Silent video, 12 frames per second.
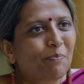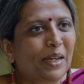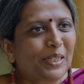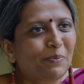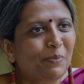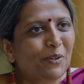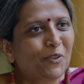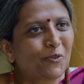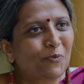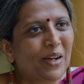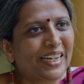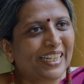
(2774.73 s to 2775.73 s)
a pet peeve
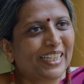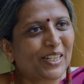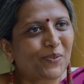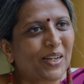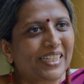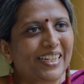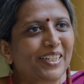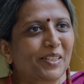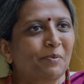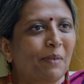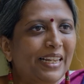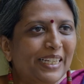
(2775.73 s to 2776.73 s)
of mine, and that's why I started
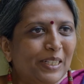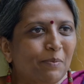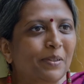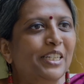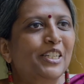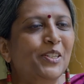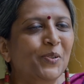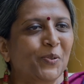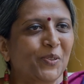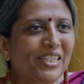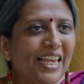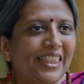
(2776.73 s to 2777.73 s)
smiling the minute you
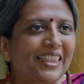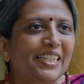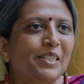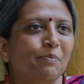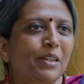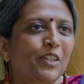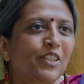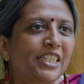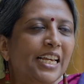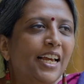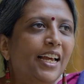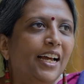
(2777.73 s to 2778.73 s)
said this, because
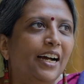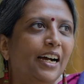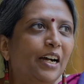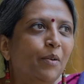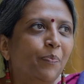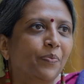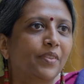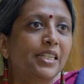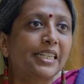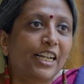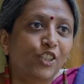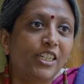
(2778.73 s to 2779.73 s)

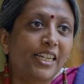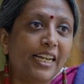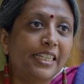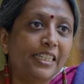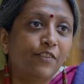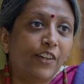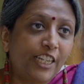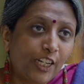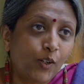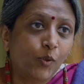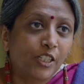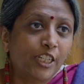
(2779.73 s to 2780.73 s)
this actually ties in very
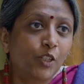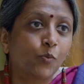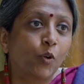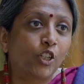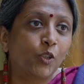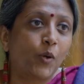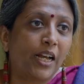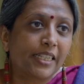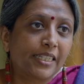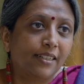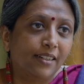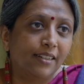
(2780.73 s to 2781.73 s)
closely to what you
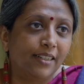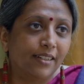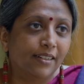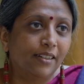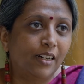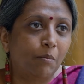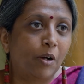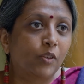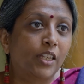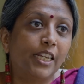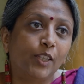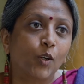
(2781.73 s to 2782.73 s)
asked earlier about
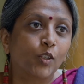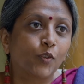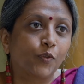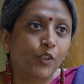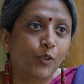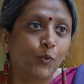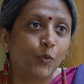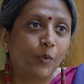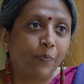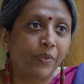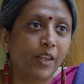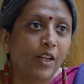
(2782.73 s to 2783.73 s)
the ethos of the school.
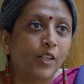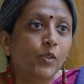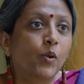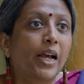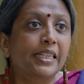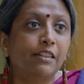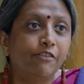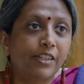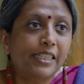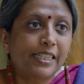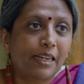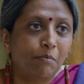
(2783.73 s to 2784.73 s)
So as a
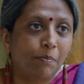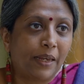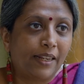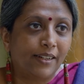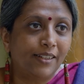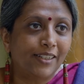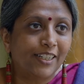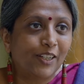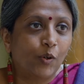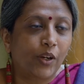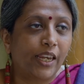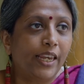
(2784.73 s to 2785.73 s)
first-time parent,
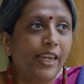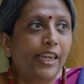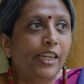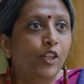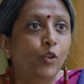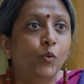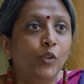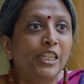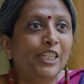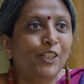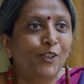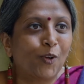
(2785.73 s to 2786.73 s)
okay, you
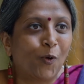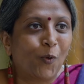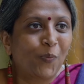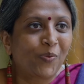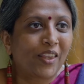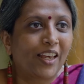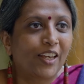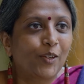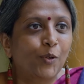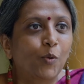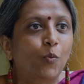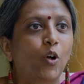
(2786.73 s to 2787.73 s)
need to know,
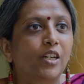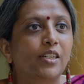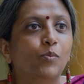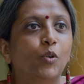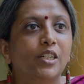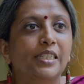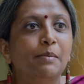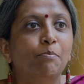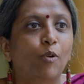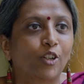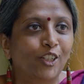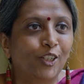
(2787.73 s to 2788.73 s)
what is
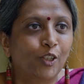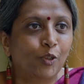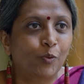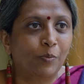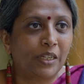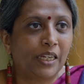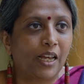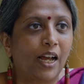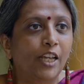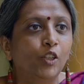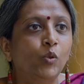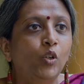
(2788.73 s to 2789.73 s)
important to me.
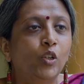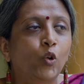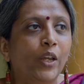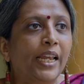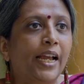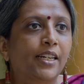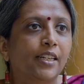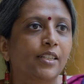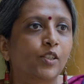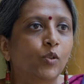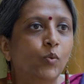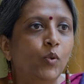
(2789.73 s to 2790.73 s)
Are you looking at a
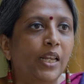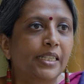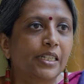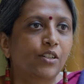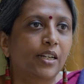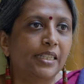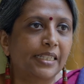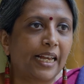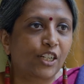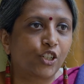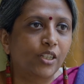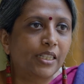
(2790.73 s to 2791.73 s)
school as a
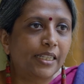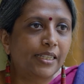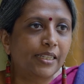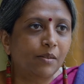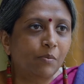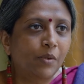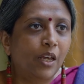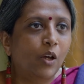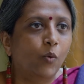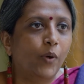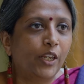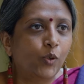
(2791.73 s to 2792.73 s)
transactional system
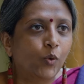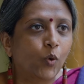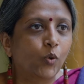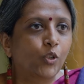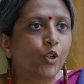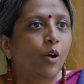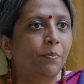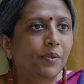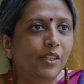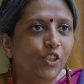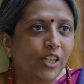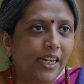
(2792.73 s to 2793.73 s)
where you go drop
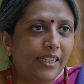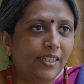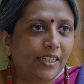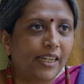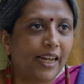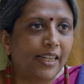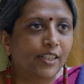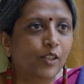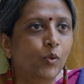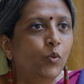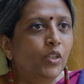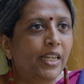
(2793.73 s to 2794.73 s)
the child and
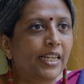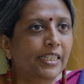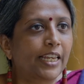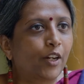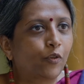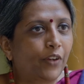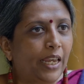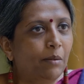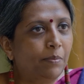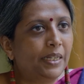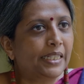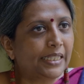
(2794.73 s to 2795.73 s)
school takes care of A,
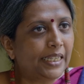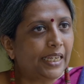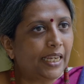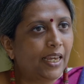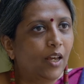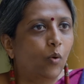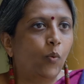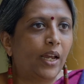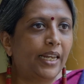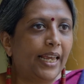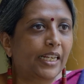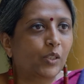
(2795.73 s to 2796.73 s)
B, C,
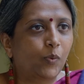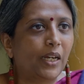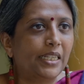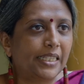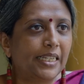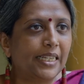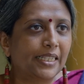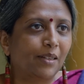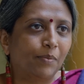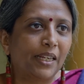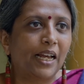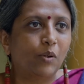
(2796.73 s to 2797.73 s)
while X, Y, Z is
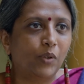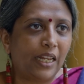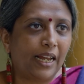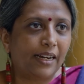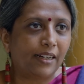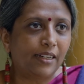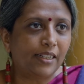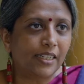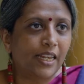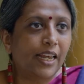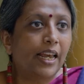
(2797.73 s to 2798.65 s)
something I will handle it?